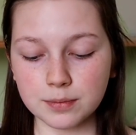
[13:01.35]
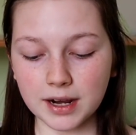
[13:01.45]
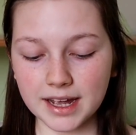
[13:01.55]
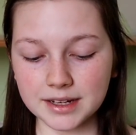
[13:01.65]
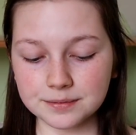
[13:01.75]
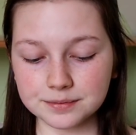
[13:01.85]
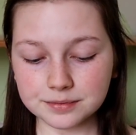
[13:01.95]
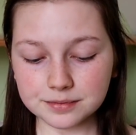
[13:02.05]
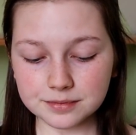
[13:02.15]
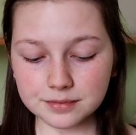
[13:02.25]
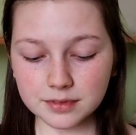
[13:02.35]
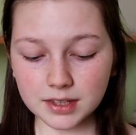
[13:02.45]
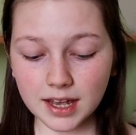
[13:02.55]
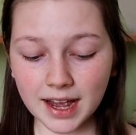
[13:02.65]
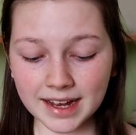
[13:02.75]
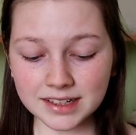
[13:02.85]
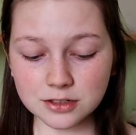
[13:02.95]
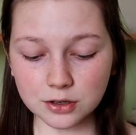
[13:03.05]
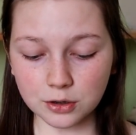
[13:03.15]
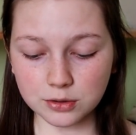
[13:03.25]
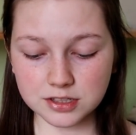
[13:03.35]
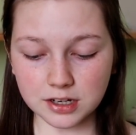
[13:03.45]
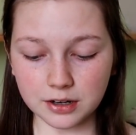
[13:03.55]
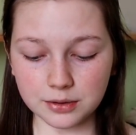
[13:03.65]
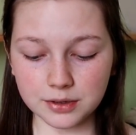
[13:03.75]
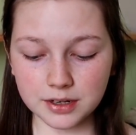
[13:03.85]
play, and also